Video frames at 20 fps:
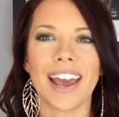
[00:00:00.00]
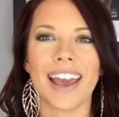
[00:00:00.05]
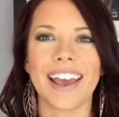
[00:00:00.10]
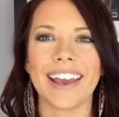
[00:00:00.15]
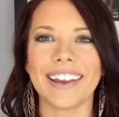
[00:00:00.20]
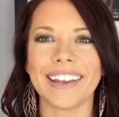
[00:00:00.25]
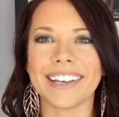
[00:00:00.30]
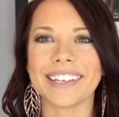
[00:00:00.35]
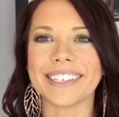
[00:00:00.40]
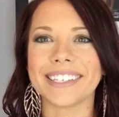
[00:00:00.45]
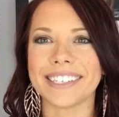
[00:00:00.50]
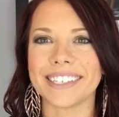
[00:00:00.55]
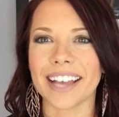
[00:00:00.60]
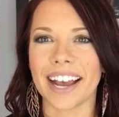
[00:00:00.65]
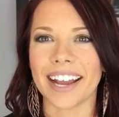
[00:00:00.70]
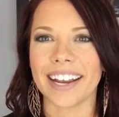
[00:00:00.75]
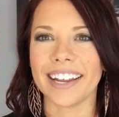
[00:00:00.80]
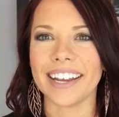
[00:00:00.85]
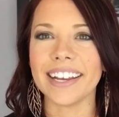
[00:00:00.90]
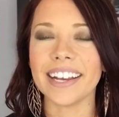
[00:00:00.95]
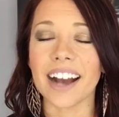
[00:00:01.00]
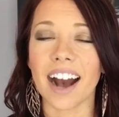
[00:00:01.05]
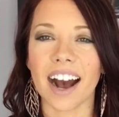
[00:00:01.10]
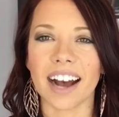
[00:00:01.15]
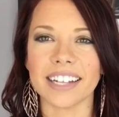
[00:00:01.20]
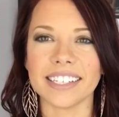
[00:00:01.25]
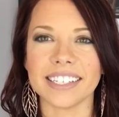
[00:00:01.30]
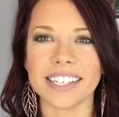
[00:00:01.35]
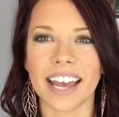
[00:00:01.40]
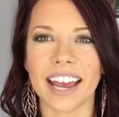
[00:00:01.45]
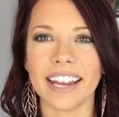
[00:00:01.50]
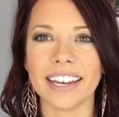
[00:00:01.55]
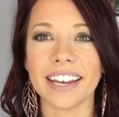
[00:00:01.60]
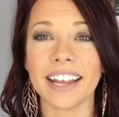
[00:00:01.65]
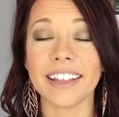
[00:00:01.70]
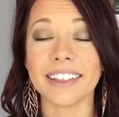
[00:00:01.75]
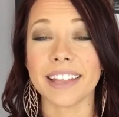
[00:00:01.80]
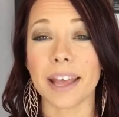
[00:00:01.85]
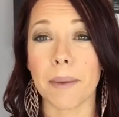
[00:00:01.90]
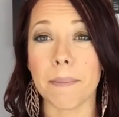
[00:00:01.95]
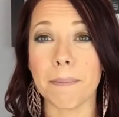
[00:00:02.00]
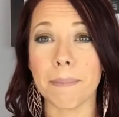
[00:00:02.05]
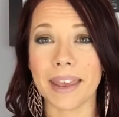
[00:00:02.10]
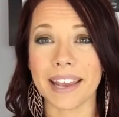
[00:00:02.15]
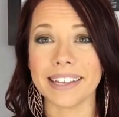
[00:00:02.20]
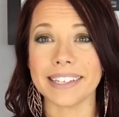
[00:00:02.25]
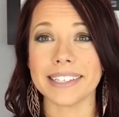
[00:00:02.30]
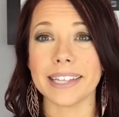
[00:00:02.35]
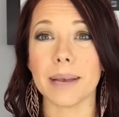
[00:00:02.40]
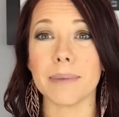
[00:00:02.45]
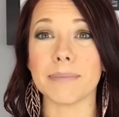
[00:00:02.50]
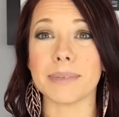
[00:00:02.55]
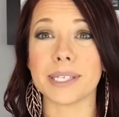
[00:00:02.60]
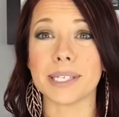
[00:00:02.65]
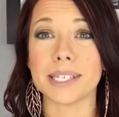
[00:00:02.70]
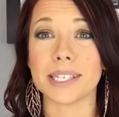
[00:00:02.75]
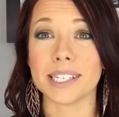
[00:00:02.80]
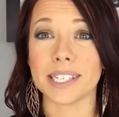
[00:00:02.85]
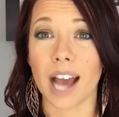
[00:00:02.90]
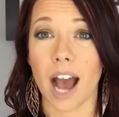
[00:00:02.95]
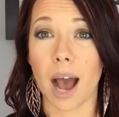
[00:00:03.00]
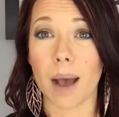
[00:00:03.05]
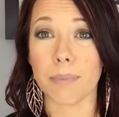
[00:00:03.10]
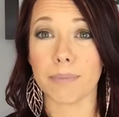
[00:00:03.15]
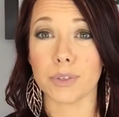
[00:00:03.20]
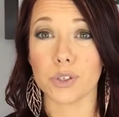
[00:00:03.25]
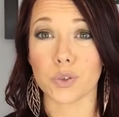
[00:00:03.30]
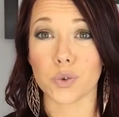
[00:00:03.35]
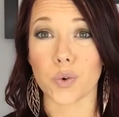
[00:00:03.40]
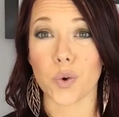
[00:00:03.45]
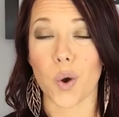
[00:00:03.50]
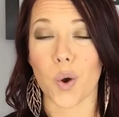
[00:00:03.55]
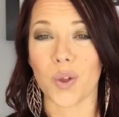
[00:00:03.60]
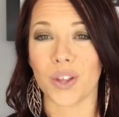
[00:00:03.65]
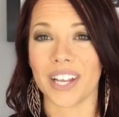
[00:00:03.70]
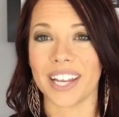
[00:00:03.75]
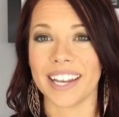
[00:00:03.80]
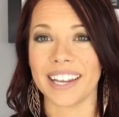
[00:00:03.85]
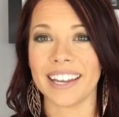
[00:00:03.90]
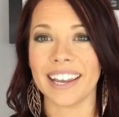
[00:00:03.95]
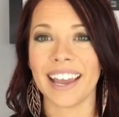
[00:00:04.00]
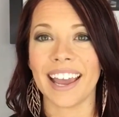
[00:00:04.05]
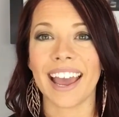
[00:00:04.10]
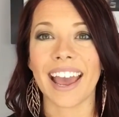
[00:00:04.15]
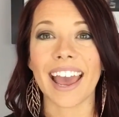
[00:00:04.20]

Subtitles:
and exciting content that makes them stop scrolling